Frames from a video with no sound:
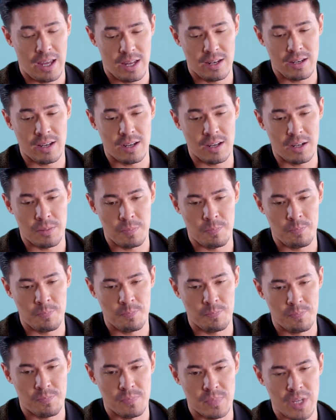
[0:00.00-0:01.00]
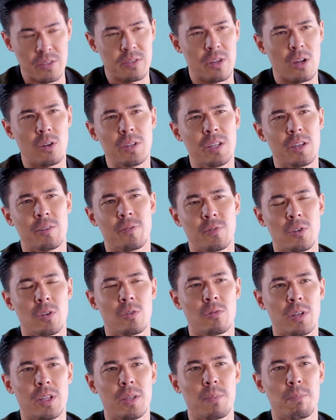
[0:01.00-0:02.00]
and there's only a few
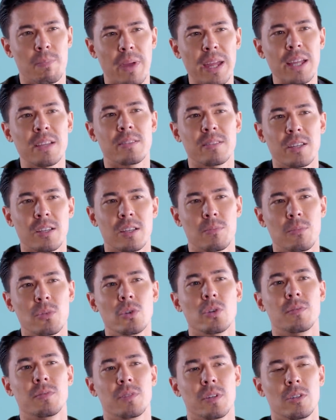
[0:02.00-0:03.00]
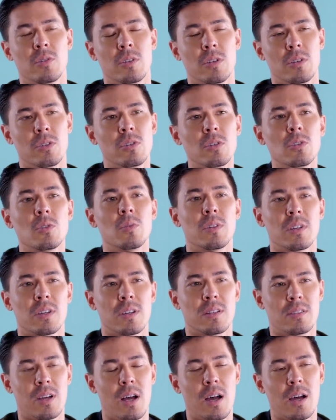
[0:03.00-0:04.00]
really basic moves that you can do with the
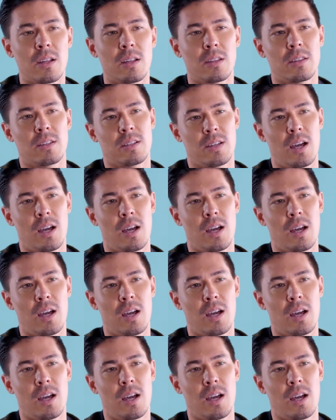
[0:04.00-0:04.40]
katana, the